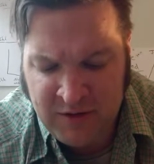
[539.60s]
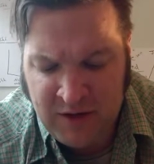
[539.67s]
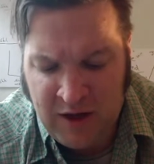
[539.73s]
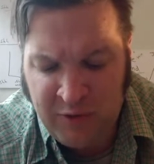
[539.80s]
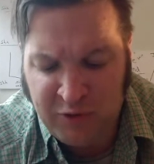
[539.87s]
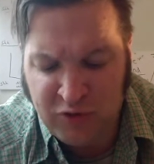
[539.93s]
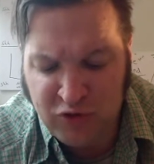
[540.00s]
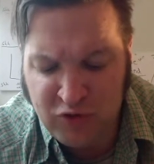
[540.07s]

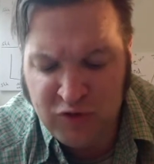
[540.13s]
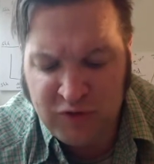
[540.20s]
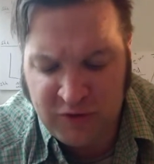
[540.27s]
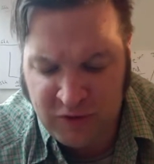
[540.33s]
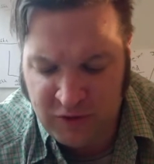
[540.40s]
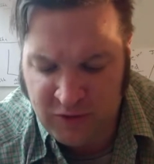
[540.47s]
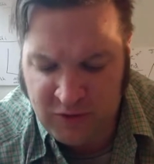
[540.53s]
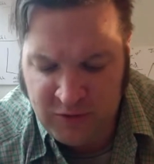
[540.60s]
I would lose
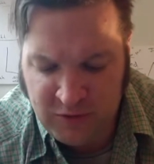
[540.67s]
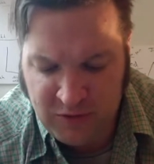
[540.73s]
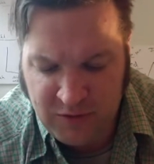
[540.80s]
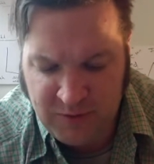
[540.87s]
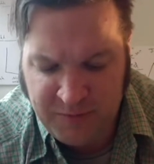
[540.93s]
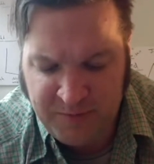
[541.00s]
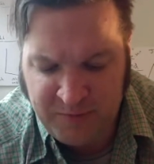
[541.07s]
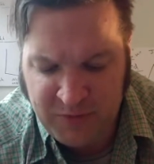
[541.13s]
her
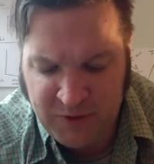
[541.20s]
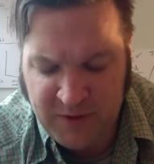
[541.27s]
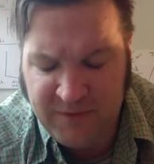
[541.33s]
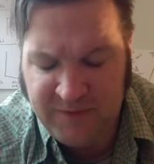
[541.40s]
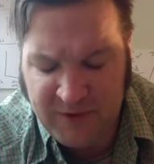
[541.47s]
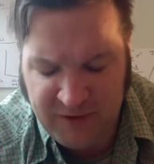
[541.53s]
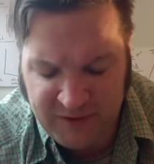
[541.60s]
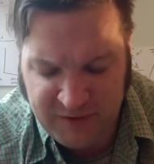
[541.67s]

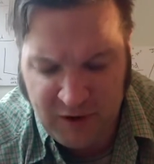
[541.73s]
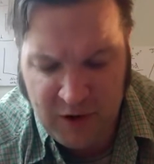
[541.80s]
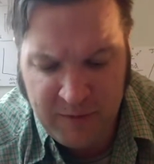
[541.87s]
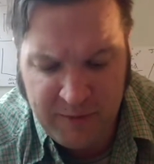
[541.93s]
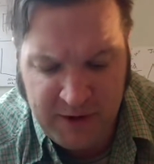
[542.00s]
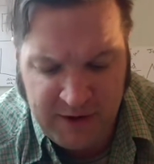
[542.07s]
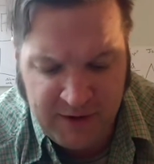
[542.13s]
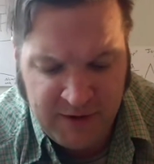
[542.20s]
if they saw
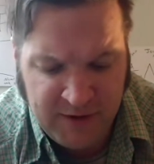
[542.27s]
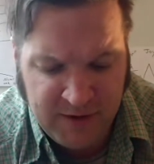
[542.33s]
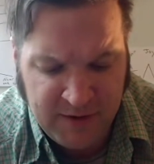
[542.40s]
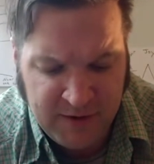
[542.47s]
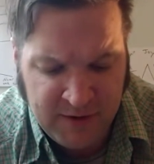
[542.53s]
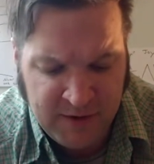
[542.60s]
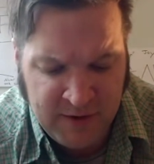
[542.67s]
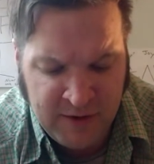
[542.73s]
me,
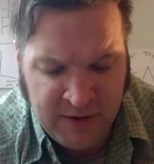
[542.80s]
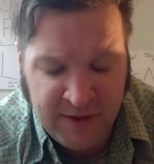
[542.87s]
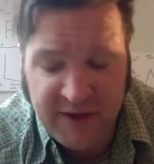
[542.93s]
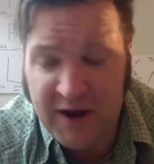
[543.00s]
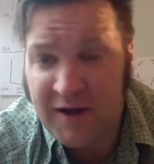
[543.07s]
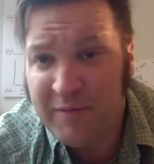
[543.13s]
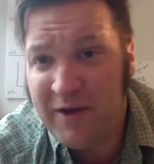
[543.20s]
that I